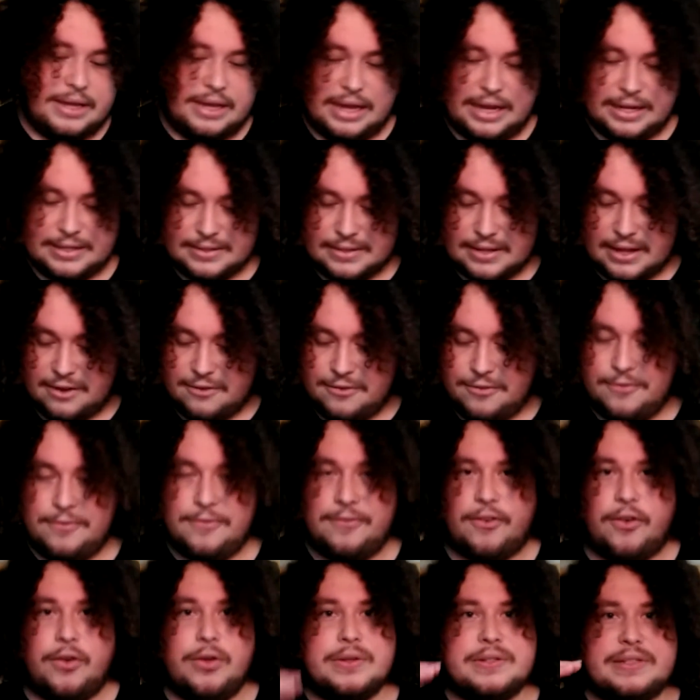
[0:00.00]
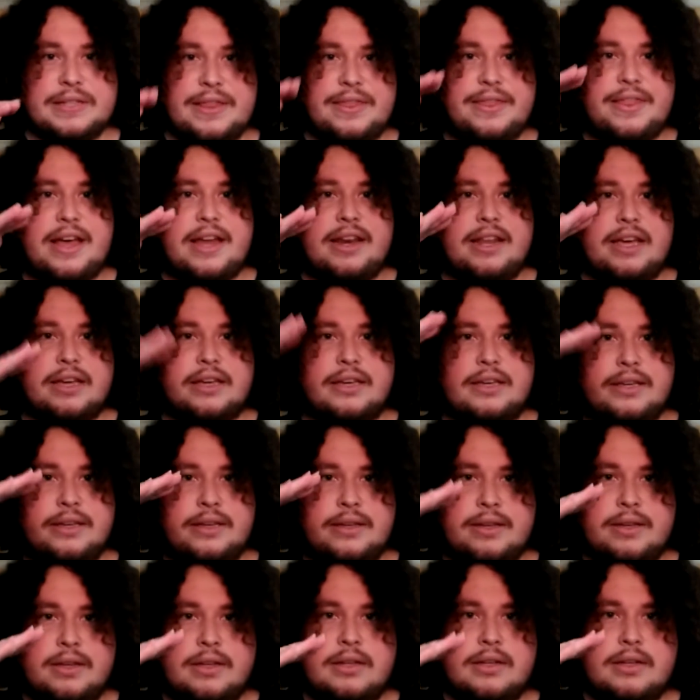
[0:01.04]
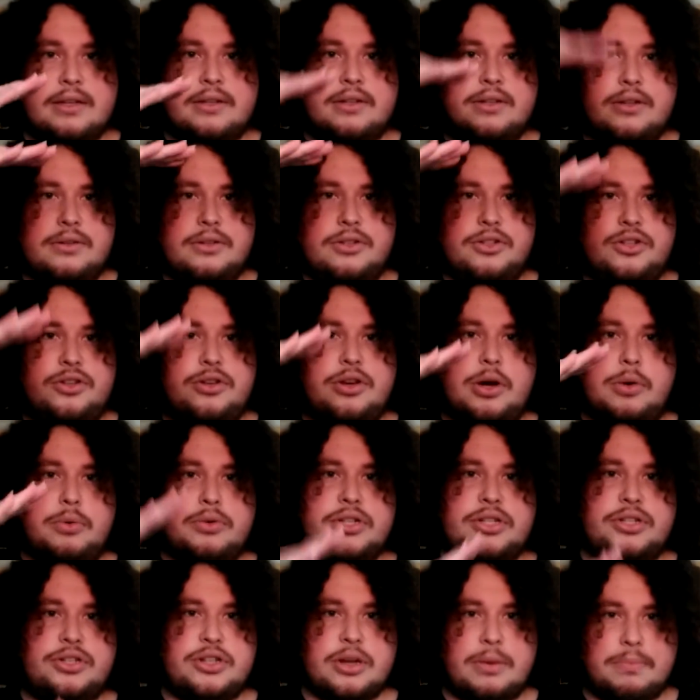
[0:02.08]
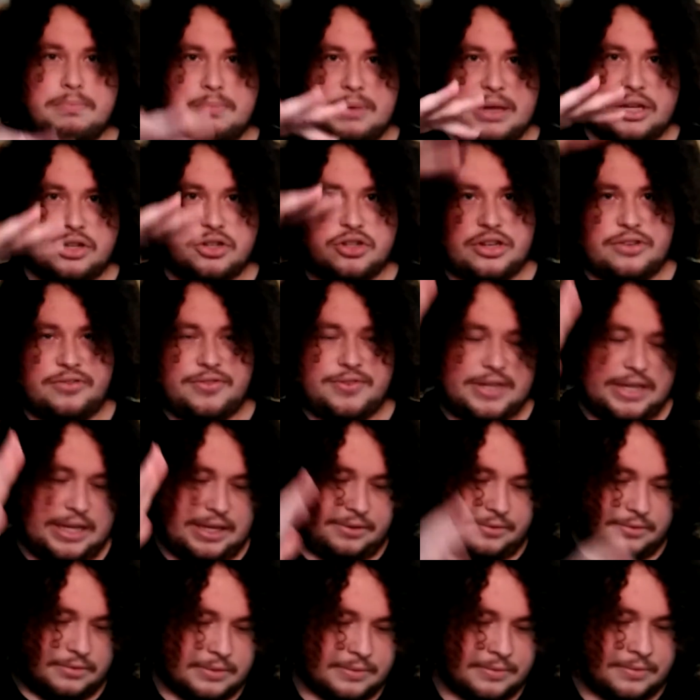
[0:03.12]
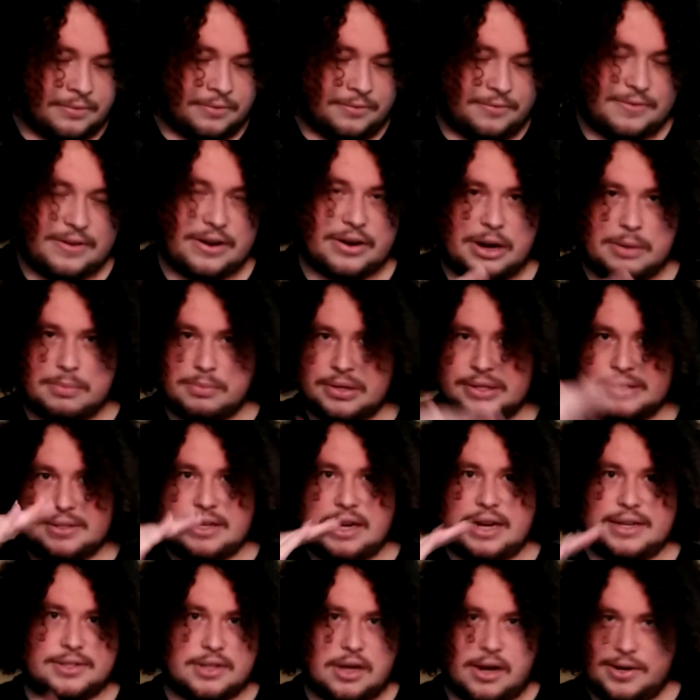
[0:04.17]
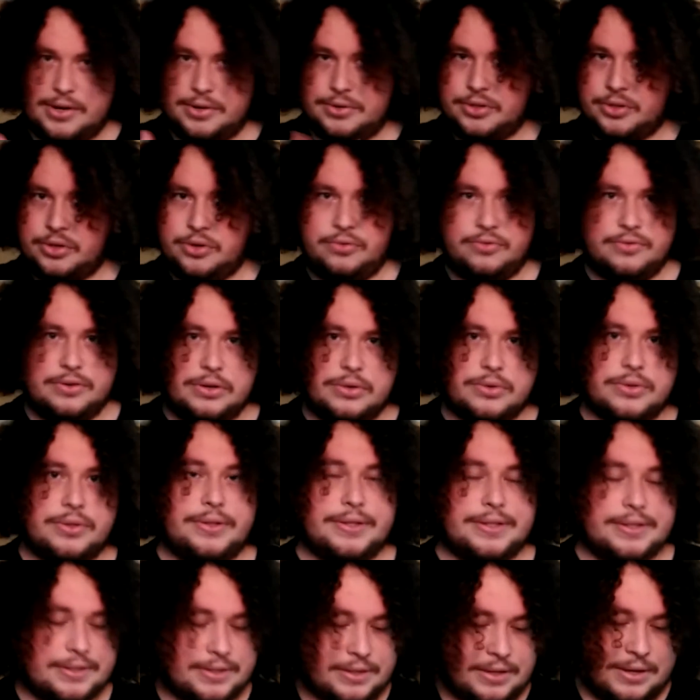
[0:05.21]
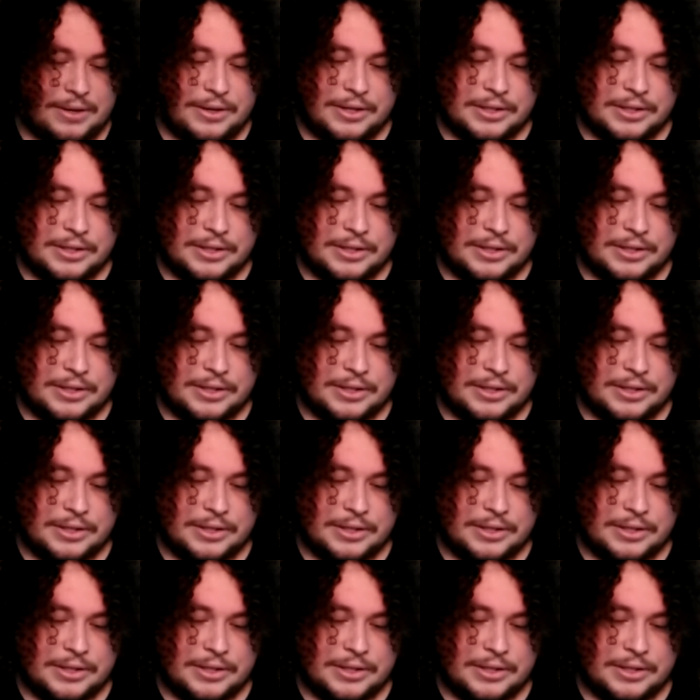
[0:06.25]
It's like full synthetic, note jumping, shifting, very precise auto-tune vocals,